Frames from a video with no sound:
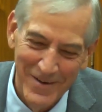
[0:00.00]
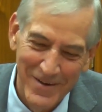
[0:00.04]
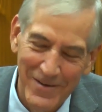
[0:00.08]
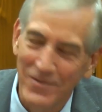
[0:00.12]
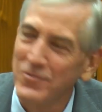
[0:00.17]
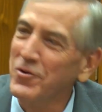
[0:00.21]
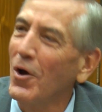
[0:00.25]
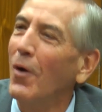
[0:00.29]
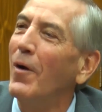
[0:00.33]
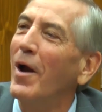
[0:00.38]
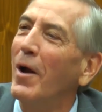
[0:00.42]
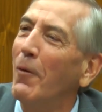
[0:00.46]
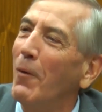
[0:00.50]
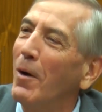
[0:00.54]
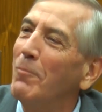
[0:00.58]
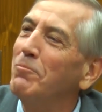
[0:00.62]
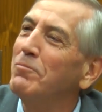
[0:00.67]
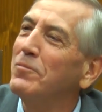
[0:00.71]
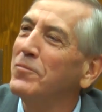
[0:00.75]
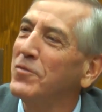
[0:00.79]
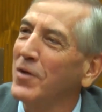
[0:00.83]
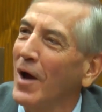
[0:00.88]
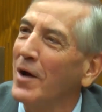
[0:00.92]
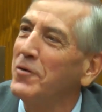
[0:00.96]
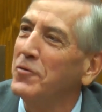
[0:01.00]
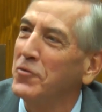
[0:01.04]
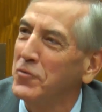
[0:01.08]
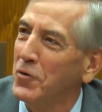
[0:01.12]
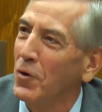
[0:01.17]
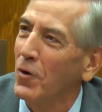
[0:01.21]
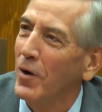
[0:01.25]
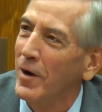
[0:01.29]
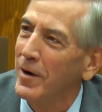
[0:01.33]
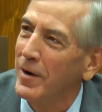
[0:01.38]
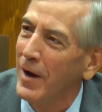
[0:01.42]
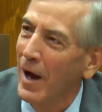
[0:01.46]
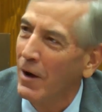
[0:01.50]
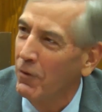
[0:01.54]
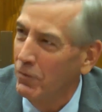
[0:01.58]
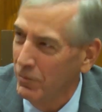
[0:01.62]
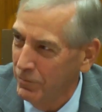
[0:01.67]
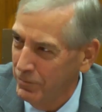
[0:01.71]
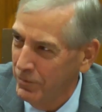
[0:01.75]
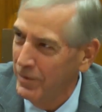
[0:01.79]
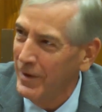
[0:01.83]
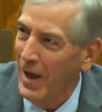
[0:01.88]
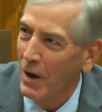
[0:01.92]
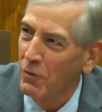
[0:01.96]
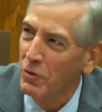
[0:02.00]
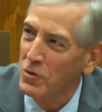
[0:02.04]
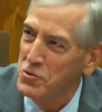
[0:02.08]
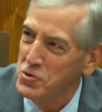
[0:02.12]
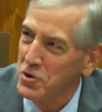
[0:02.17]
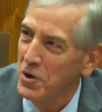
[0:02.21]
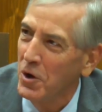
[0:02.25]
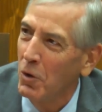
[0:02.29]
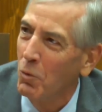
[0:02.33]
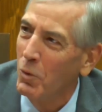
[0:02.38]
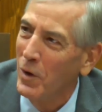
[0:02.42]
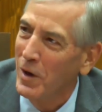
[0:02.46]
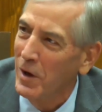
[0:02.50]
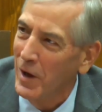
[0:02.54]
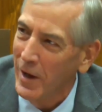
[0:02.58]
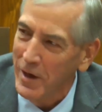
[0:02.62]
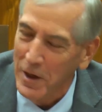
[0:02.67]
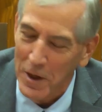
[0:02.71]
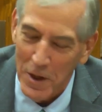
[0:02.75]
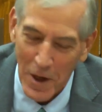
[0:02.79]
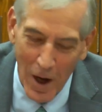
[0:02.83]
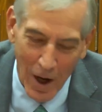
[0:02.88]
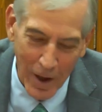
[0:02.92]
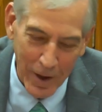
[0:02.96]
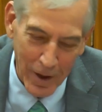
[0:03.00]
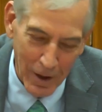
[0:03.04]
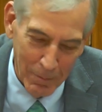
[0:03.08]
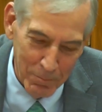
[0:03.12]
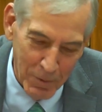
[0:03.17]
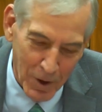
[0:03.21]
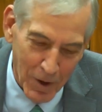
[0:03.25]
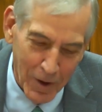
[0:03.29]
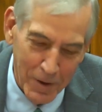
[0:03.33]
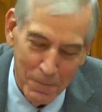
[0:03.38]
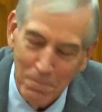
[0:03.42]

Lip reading: so anyway, side story, now that you know when Lady Di got married.